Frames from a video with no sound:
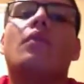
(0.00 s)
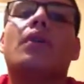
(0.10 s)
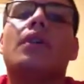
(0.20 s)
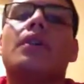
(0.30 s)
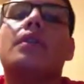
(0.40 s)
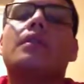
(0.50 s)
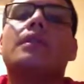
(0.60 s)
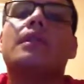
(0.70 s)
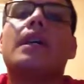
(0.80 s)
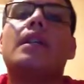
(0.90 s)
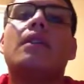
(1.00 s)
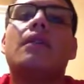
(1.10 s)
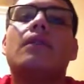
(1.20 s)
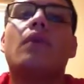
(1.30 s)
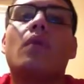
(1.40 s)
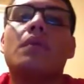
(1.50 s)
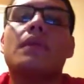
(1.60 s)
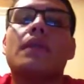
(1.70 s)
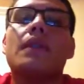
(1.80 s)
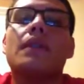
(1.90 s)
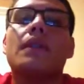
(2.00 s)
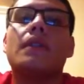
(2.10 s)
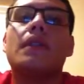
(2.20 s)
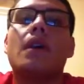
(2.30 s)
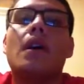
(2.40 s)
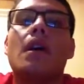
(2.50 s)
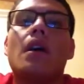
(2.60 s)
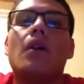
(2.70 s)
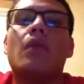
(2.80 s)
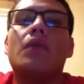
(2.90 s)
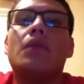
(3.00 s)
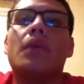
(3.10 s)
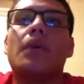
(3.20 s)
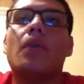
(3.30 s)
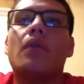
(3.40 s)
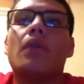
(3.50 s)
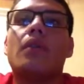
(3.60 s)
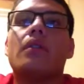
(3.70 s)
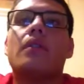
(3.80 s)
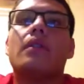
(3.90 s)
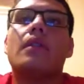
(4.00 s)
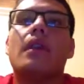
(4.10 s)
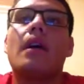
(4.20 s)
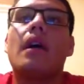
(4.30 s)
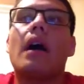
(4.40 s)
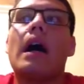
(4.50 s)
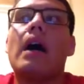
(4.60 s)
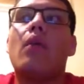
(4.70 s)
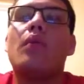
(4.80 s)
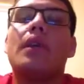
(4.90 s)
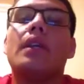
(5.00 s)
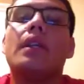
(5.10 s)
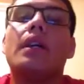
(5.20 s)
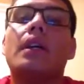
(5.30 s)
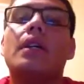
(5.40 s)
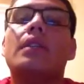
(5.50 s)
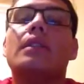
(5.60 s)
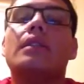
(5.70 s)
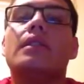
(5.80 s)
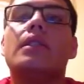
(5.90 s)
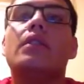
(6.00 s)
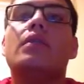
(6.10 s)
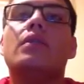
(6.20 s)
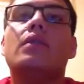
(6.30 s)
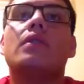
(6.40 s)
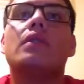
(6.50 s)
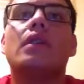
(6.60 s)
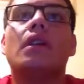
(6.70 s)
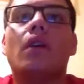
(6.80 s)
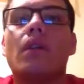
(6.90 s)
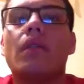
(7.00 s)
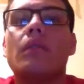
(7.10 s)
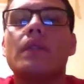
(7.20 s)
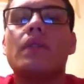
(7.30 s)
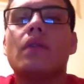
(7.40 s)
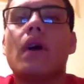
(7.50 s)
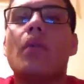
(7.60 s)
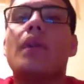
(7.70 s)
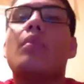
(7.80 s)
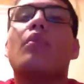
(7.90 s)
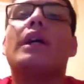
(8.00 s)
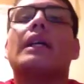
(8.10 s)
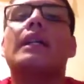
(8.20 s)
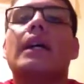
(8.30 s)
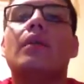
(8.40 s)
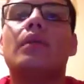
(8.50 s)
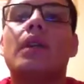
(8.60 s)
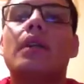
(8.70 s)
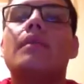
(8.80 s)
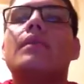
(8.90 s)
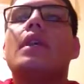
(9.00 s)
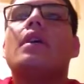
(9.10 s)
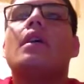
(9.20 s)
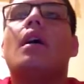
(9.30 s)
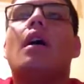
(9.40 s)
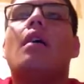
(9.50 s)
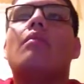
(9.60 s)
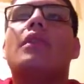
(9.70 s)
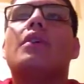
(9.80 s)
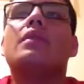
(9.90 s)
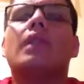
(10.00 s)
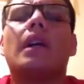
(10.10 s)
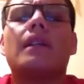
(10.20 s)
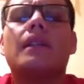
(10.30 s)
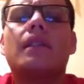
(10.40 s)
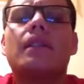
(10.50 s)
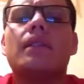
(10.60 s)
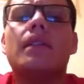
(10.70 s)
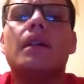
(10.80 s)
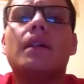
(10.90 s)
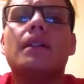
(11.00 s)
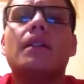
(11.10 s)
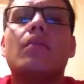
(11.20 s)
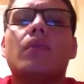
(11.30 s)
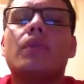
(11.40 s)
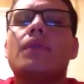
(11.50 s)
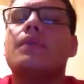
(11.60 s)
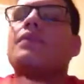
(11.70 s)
were 10 different forms of this in which we went over how we can deduce an argument or how we can break it down. They used a lot of symbols.